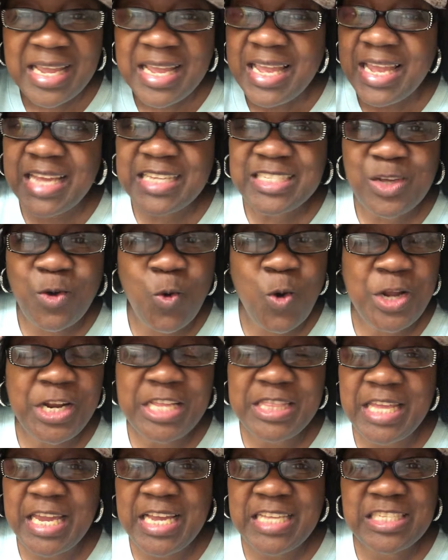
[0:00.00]
is on
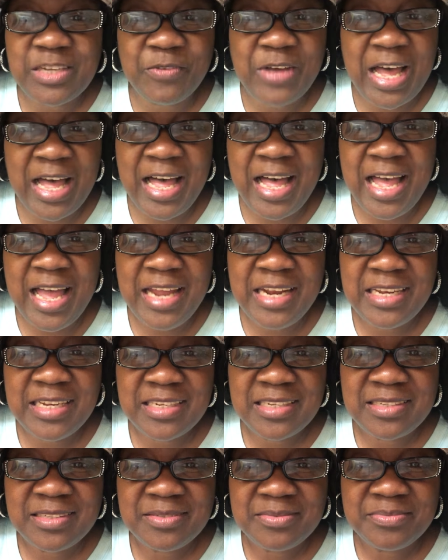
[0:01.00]
the things of God,
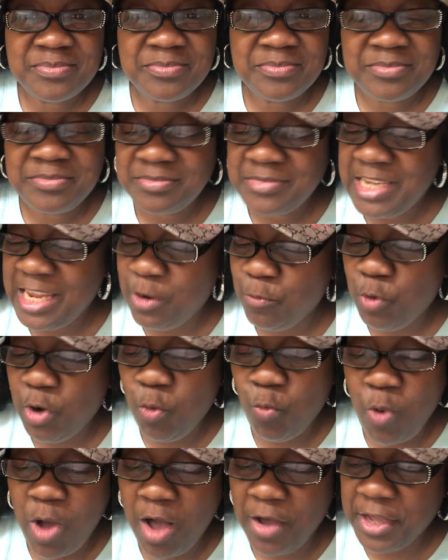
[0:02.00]
and
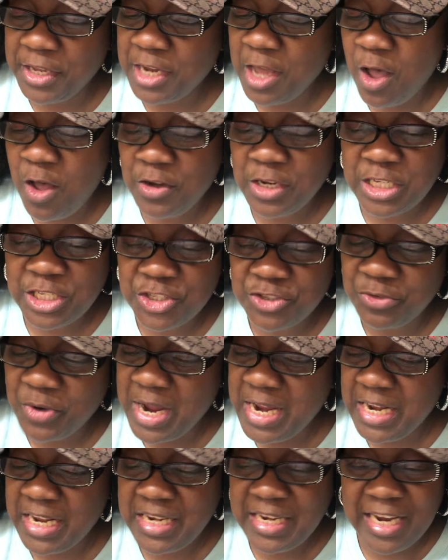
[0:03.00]
we're walking on a
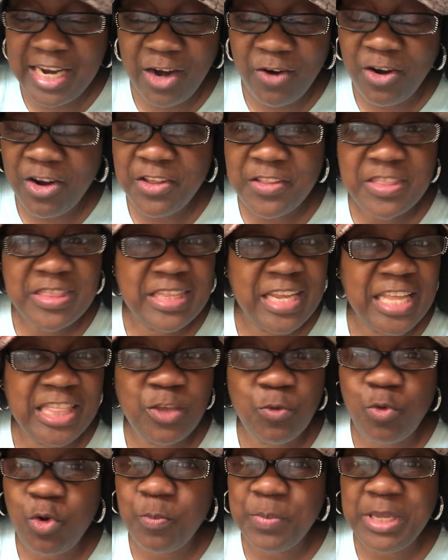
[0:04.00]
straight and narrow,
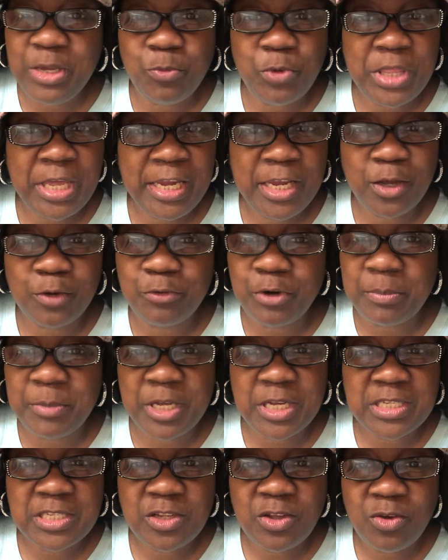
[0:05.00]
nothing will be withheld from
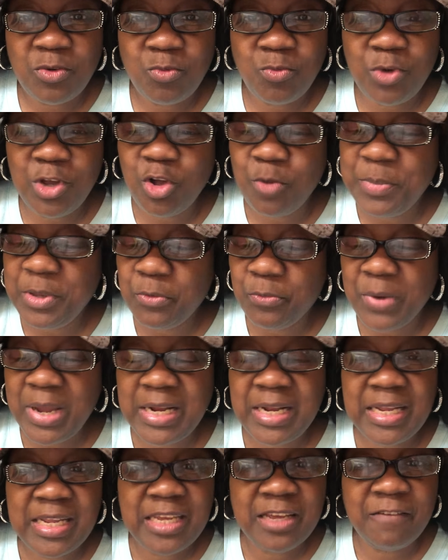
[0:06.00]
us. We'll be
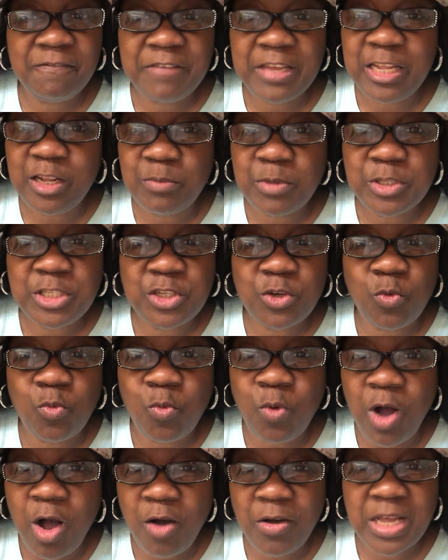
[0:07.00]
readily available to
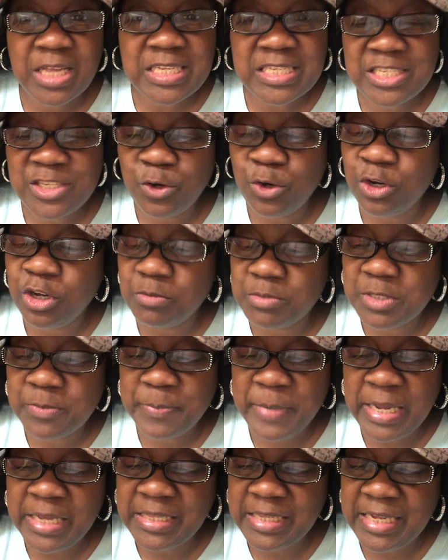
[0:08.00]
walk
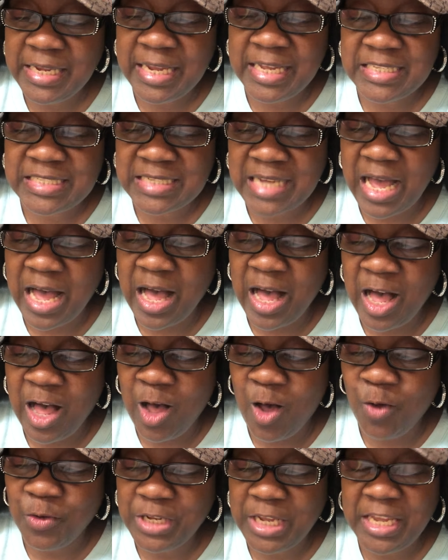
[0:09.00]
circumspectly into
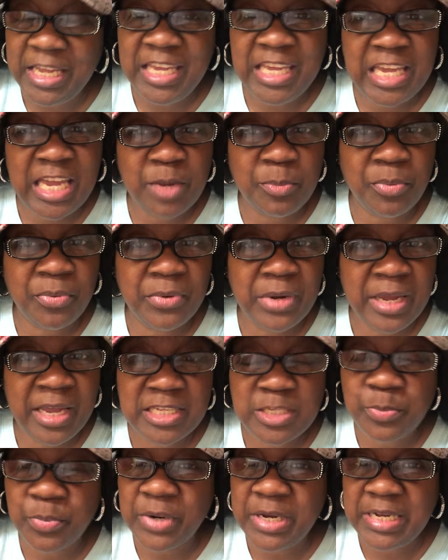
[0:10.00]
all that he
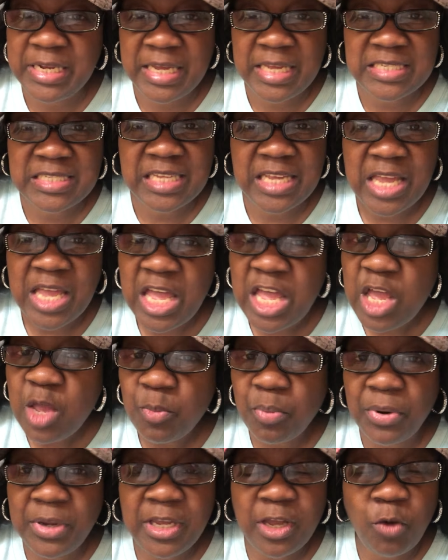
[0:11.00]
has predestined,
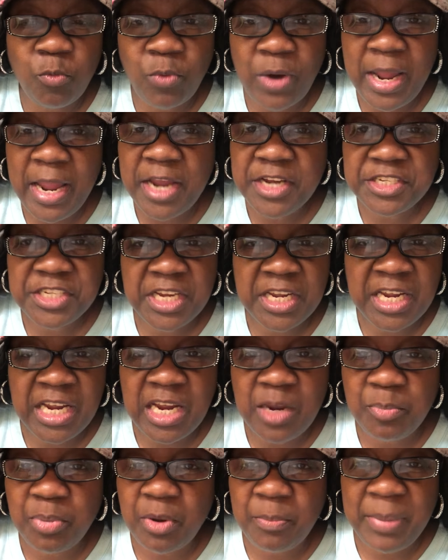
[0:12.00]
prearranged,
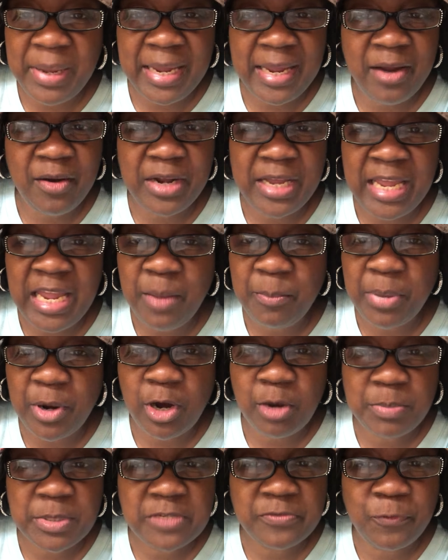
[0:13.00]
and prepared and
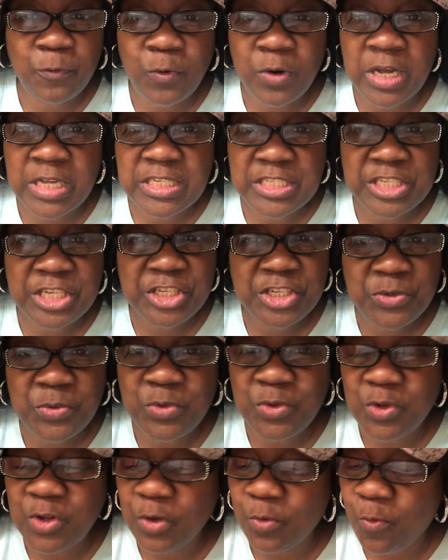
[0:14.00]
purposed for us to
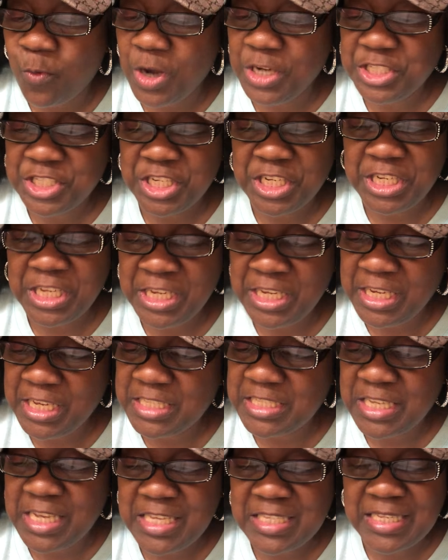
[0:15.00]
do. The question
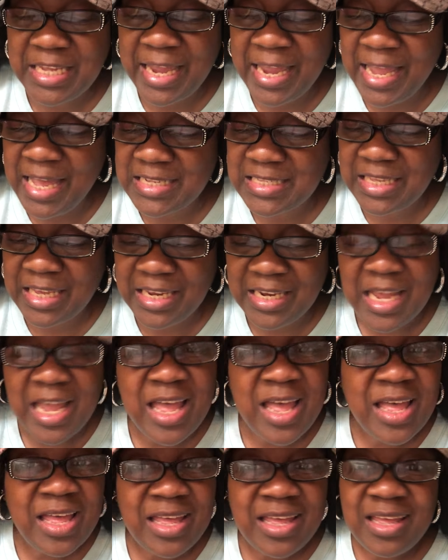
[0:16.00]
is, he's asking,
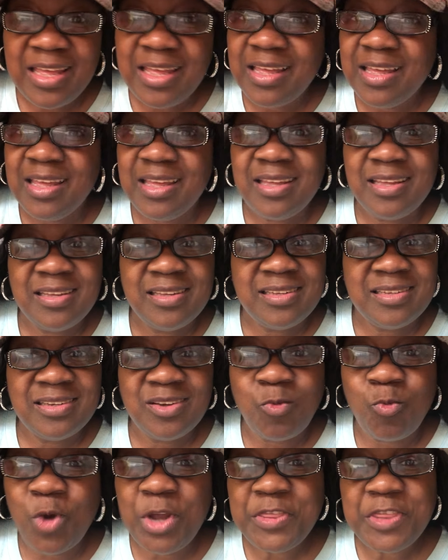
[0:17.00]

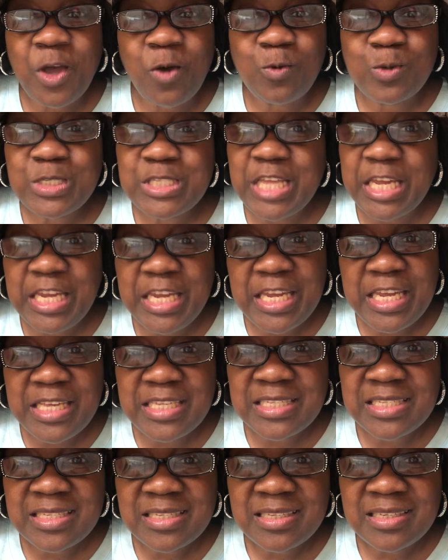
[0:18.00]
with those
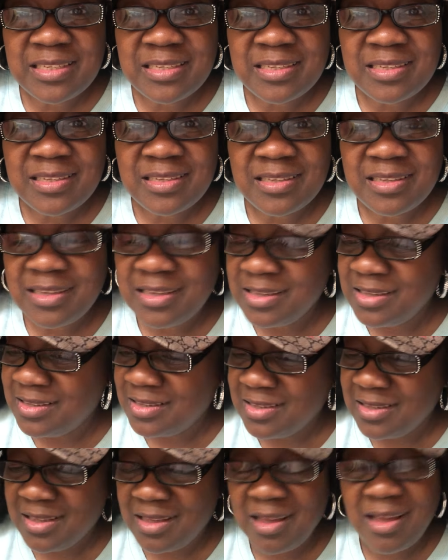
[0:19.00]
things,
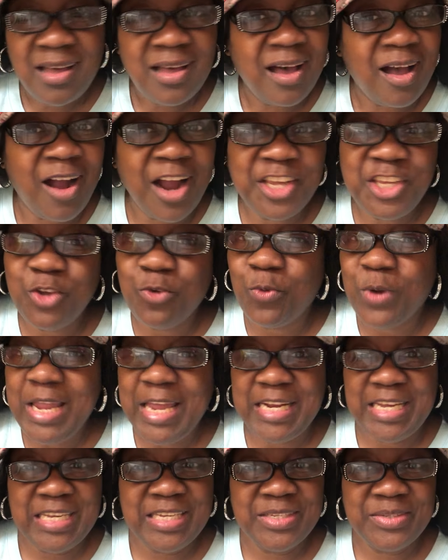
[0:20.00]
are you
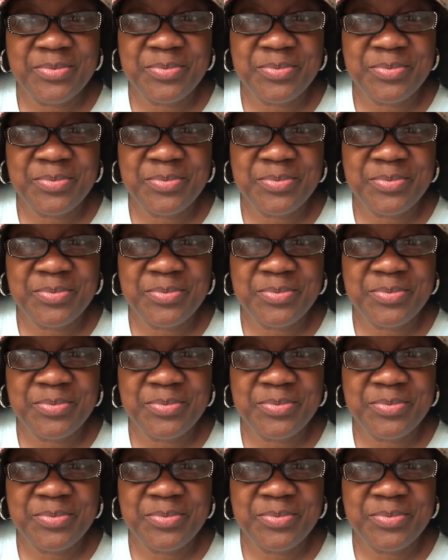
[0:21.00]
ready?